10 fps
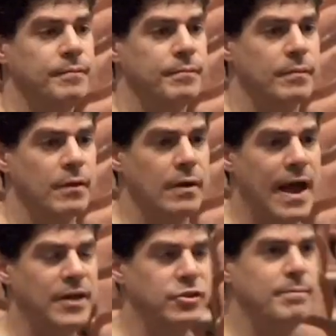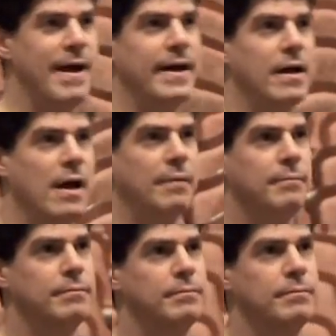you go. As you back up,
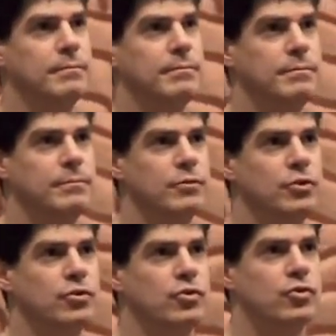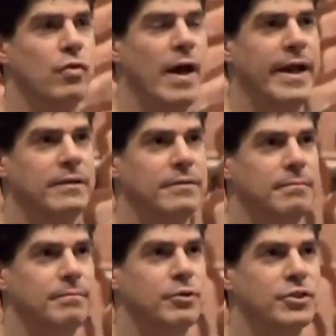try and
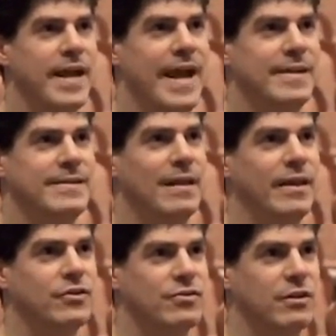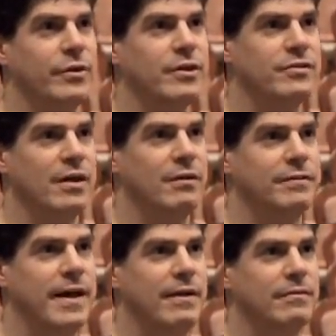put your hands out like you're slowing yourself
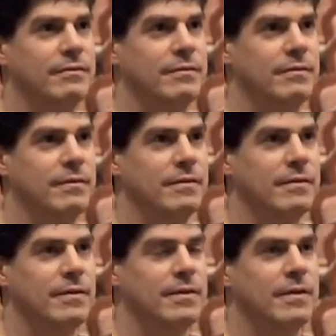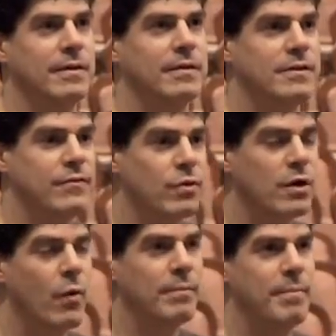down. Because if you were
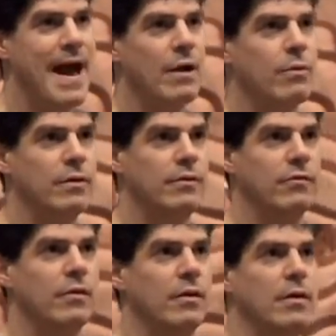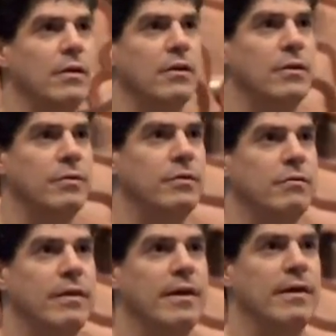going backward. It's a little bit like a
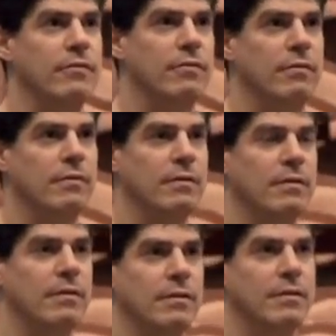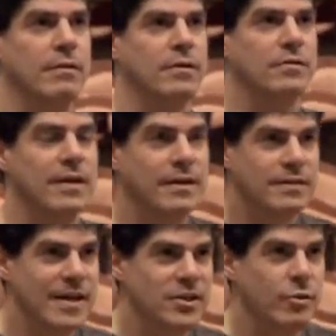mime, because you're miming
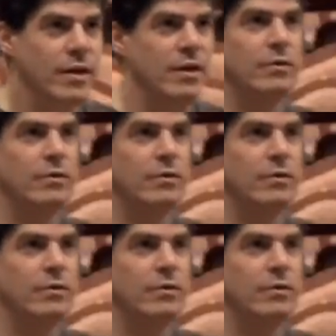what it would